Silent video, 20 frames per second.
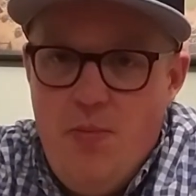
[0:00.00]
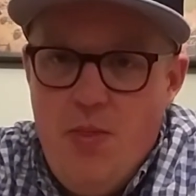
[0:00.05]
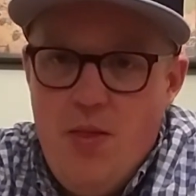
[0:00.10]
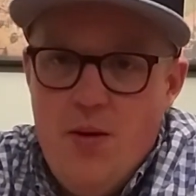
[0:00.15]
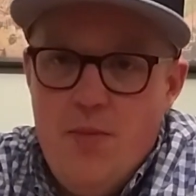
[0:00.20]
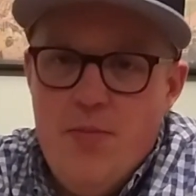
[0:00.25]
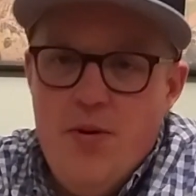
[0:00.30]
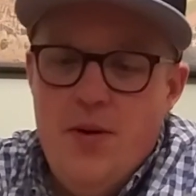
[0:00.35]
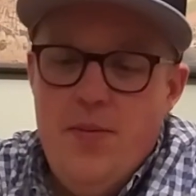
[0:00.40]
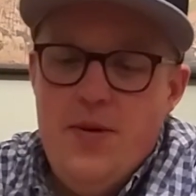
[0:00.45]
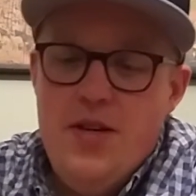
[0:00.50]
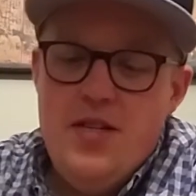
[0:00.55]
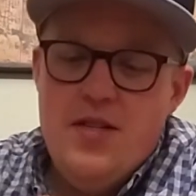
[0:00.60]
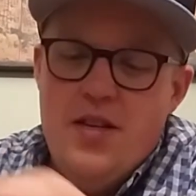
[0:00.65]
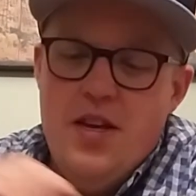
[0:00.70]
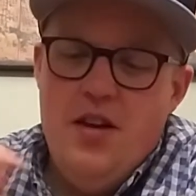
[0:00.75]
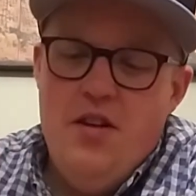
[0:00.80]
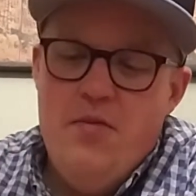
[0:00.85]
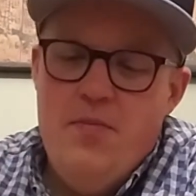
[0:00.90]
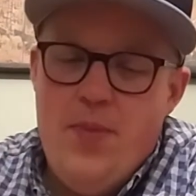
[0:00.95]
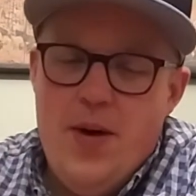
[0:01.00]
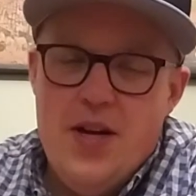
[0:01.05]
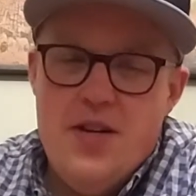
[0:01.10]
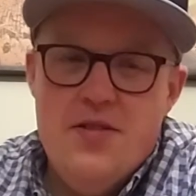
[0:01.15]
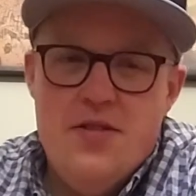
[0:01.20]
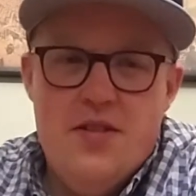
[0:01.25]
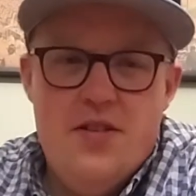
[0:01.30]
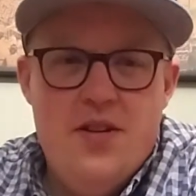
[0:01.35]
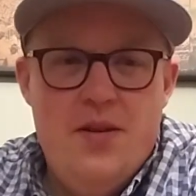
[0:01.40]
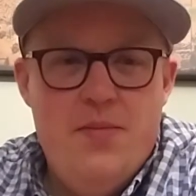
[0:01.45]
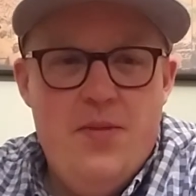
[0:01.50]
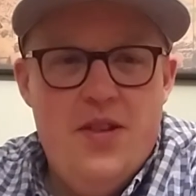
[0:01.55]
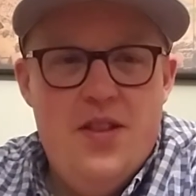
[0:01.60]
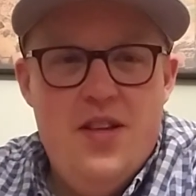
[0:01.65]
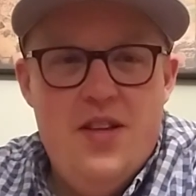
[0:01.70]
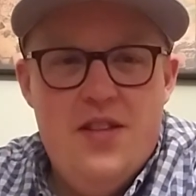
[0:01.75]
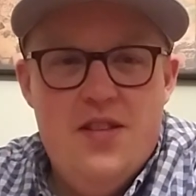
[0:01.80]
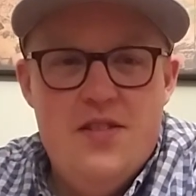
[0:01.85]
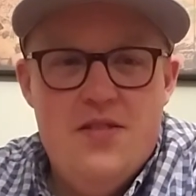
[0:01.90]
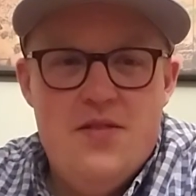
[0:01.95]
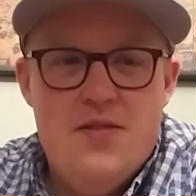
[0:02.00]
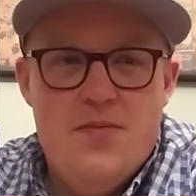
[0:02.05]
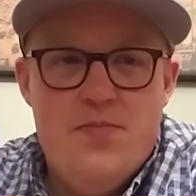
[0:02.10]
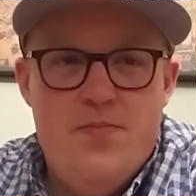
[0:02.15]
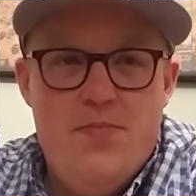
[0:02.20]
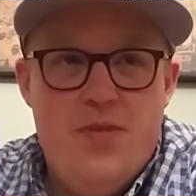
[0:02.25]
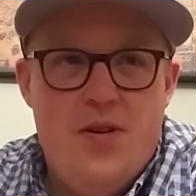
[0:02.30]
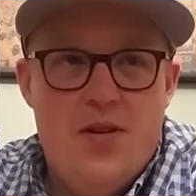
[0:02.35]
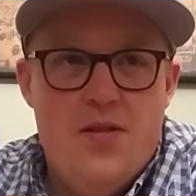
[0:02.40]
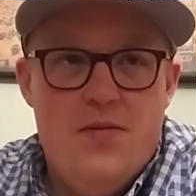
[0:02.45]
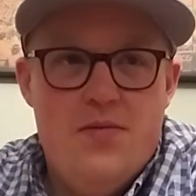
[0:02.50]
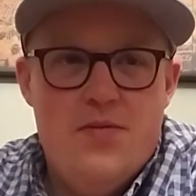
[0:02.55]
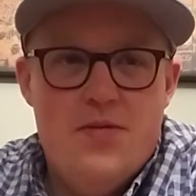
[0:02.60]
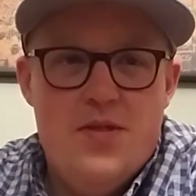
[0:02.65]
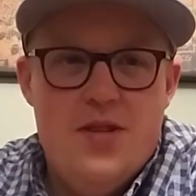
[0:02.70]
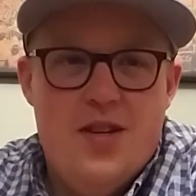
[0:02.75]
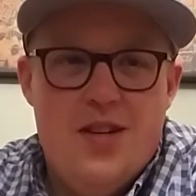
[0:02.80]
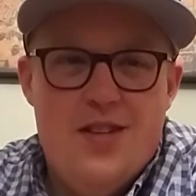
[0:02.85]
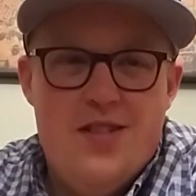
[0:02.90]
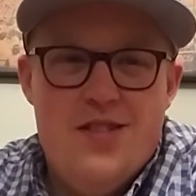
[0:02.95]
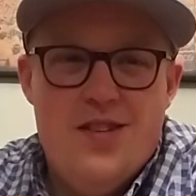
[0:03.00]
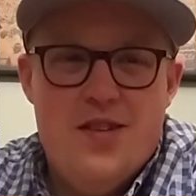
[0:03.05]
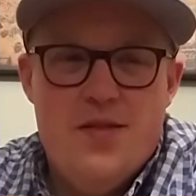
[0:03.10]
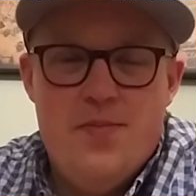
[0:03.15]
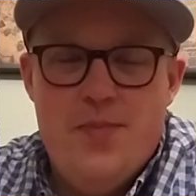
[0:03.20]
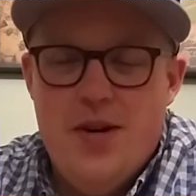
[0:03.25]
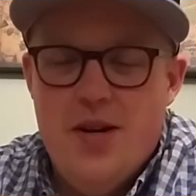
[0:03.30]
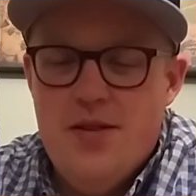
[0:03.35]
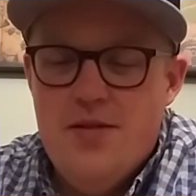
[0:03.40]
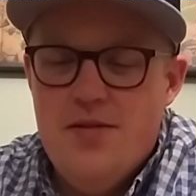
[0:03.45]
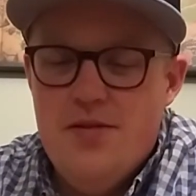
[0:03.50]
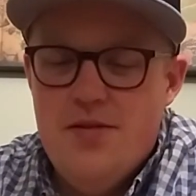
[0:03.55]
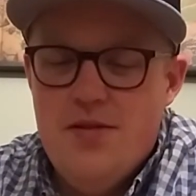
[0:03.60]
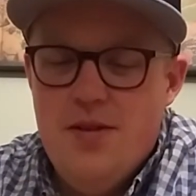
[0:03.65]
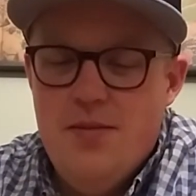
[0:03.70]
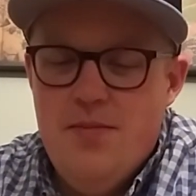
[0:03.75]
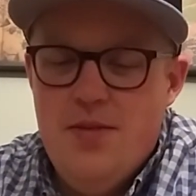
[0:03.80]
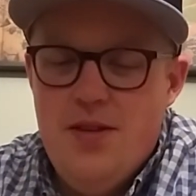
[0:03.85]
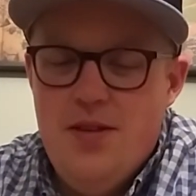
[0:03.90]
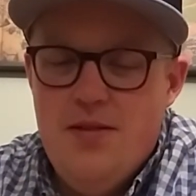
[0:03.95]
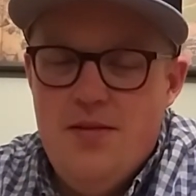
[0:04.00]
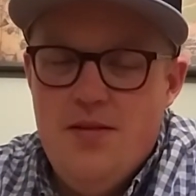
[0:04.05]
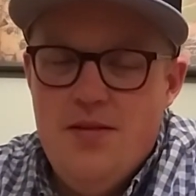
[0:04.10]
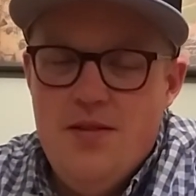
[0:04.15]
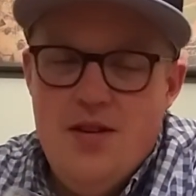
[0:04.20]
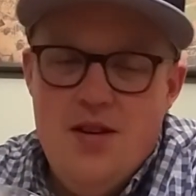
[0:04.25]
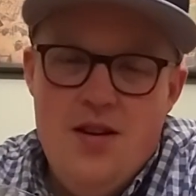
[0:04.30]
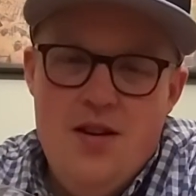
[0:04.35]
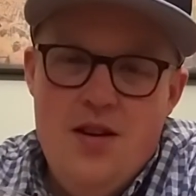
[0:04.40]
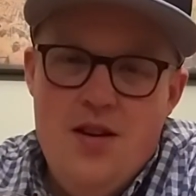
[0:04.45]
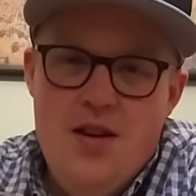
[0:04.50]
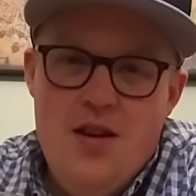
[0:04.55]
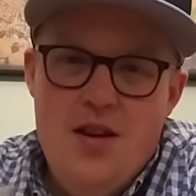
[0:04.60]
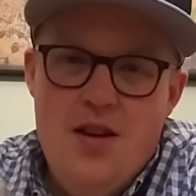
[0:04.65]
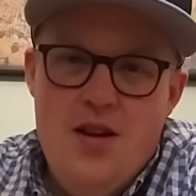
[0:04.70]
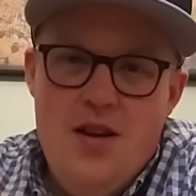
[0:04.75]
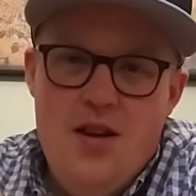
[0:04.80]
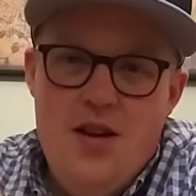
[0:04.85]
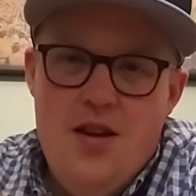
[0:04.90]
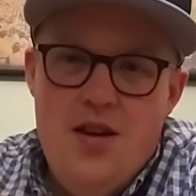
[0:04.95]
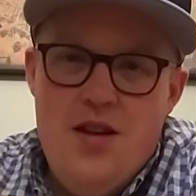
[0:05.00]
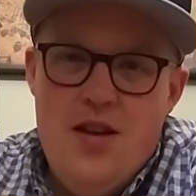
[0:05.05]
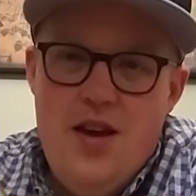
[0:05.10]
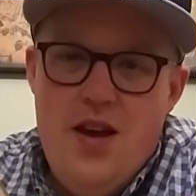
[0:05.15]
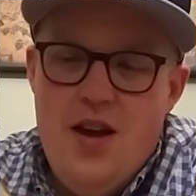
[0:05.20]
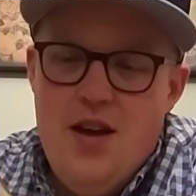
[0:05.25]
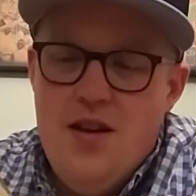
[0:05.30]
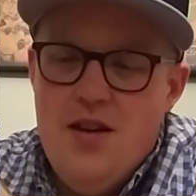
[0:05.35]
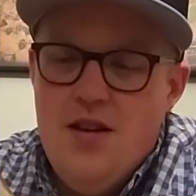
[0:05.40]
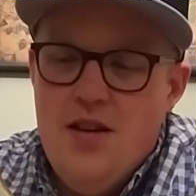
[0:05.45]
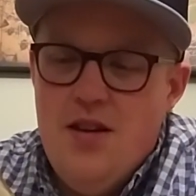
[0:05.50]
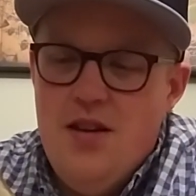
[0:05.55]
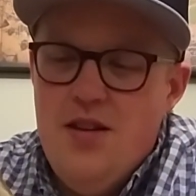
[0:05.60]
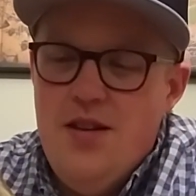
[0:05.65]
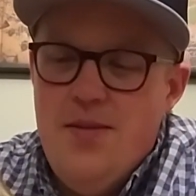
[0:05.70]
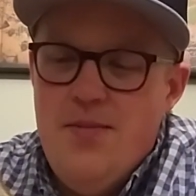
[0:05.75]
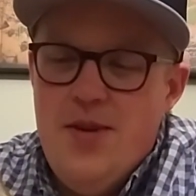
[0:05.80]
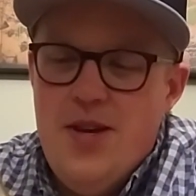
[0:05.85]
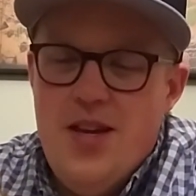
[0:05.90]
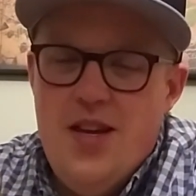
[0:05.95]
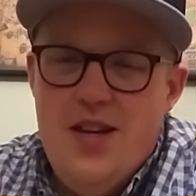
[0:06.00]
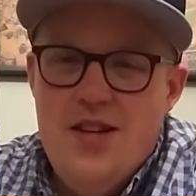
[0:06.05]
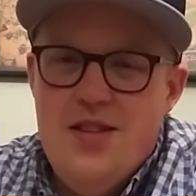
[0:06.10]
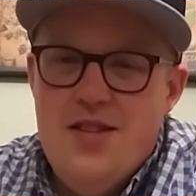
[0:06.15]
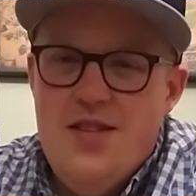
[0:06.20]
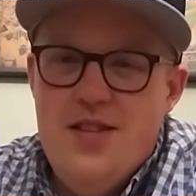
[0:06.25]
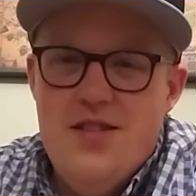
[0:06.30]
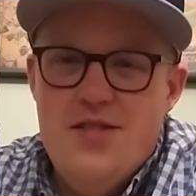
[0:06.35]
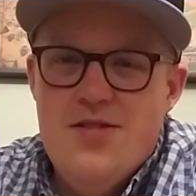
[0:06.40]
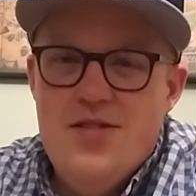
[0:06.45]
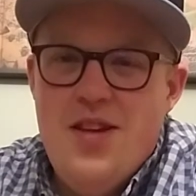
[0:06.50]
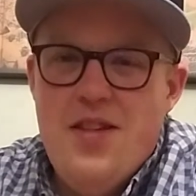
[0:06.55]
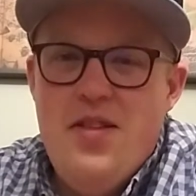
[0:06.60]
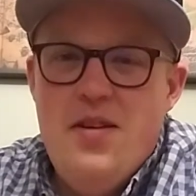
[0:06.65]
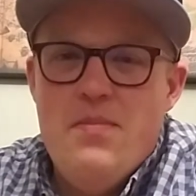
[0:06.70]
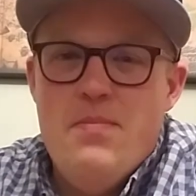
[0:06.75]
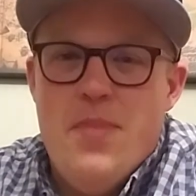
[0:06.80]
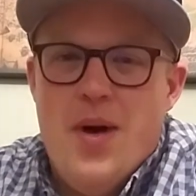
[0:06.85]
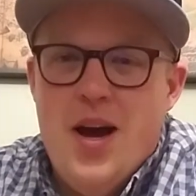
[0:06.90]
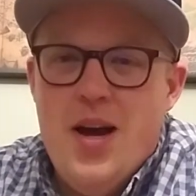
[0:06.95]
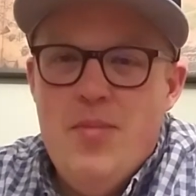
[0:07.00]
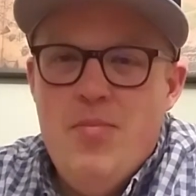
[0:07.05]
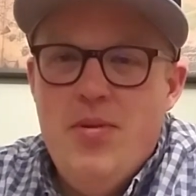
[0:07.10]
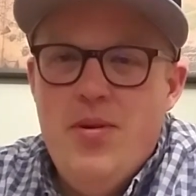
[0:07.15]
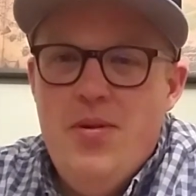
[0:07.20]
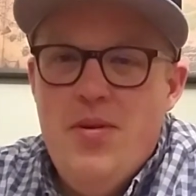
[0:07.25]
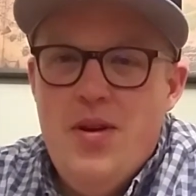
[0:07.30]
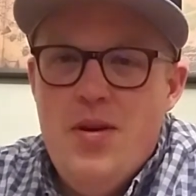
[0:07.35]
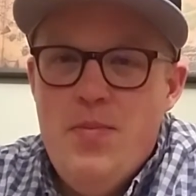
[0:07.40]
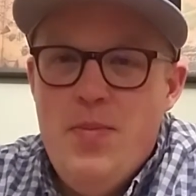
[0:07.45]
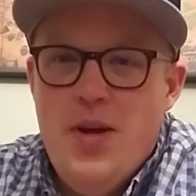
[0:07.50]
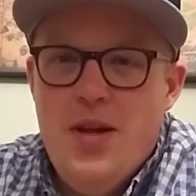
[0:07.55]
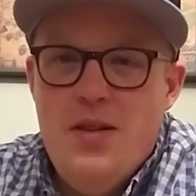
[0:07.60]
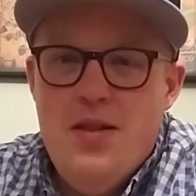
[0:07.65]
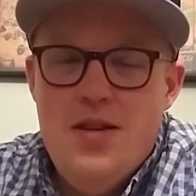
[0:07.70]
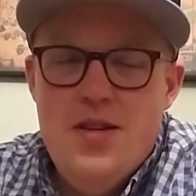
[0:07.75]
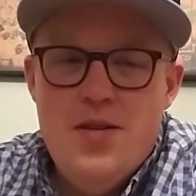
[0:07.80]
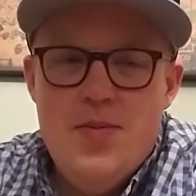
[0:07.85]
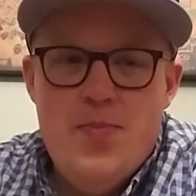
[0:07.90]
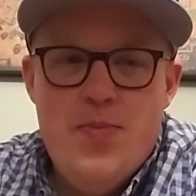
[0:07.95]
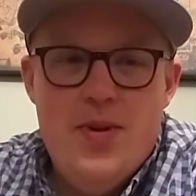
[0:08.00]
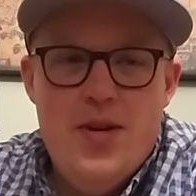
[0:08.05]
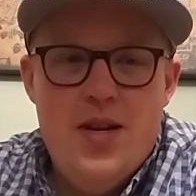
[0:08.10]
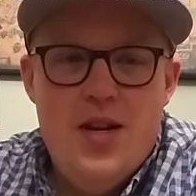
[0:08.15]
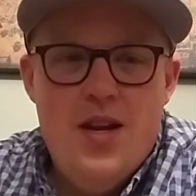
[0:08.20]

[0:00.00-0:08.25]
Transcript: on my scale of buy, drink, dump, I think bottle was like $6 or something. Yeah, I mean, there's nothing mind blowing about this, but